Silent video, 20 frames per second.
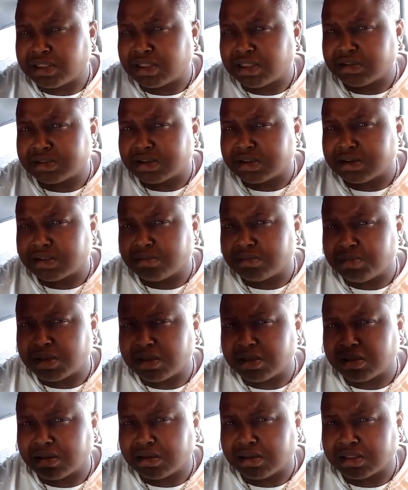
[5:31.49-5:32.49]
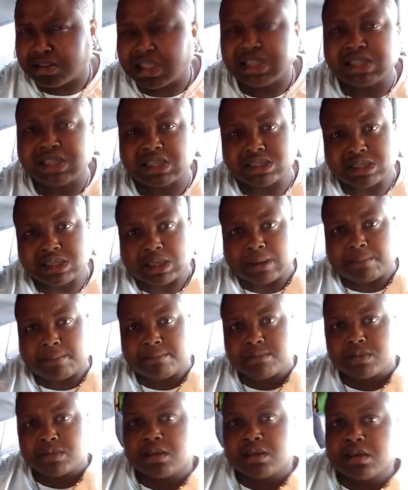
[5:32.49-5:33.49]
I think that's it.
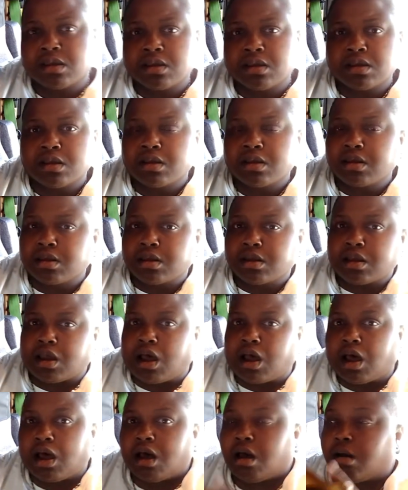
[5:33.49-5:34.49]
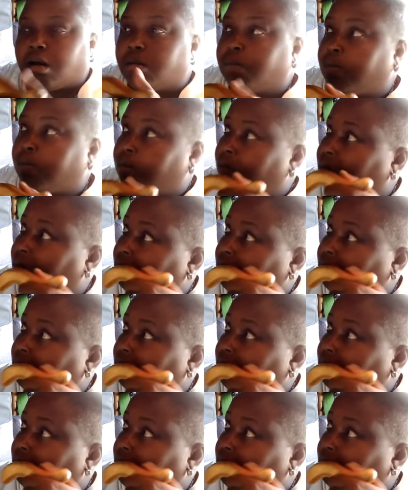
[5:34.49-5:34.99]
Um,